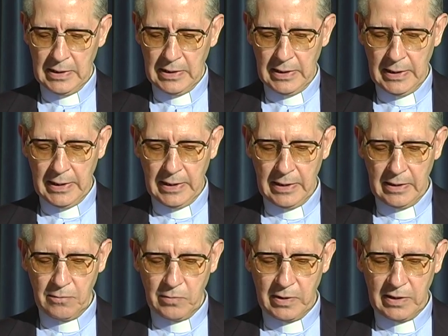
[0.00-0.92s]

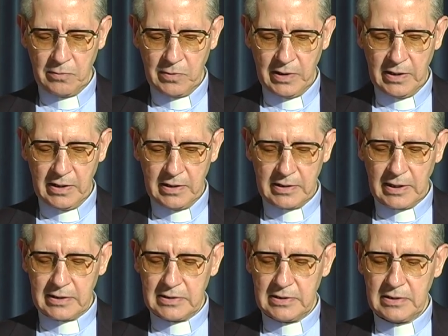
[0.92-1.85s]
where we
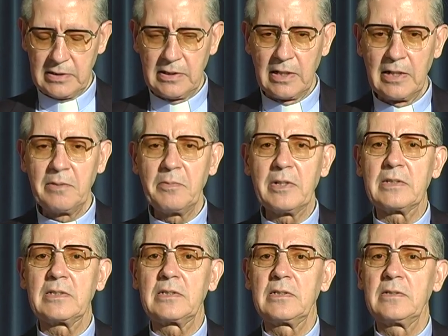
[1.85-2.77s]
touch the
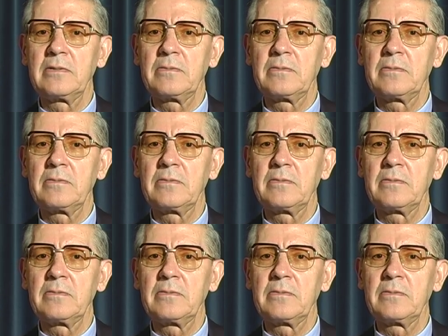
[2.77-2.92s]
limits